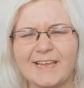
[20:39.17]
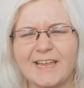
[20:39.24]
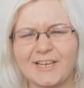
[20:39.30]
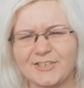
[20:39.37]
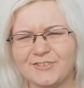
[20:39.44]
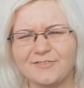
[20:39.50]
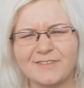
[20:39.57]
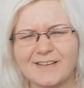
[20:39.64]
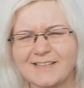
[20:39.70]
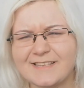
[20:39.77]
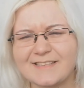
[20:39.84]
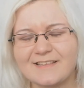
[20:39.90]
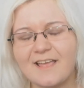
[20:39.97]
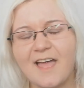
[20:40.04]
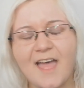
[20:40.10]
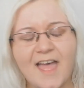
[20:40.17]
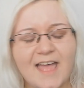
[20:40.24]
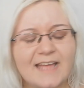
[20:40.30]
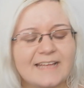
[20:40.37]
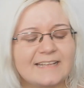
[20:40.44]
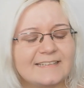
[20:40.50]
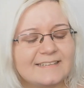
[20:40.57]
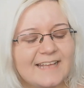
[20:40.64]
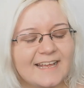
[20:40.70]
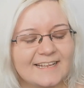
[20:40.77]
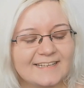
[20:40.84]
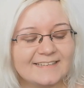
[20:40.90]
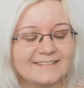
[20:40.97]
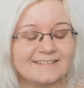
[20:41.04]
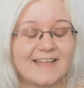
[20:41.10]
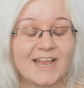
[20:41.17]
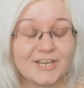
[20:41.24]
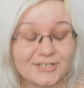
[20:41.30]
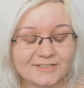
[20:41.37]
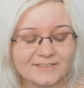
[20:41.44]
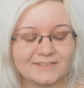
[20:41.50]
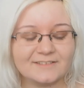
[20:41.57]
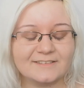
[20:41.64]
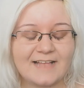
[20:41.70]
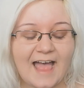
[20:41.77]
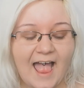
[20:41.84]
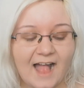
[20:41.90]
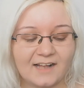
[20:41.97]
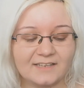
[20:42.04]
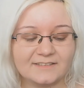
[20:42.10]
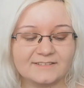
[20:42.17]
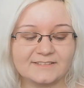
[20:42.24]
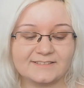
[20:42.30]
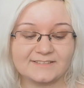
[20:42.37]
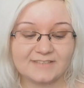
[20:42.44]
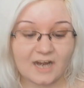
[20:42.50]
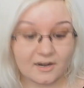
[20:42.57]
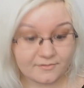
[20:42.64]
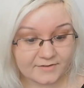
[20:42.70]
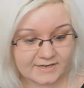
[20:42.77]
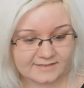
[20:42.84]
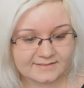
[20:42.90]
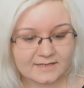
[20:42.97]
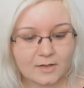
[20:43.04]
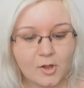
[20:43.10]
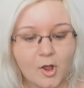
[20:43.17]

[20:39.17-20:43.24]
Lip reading: insurance National Health Service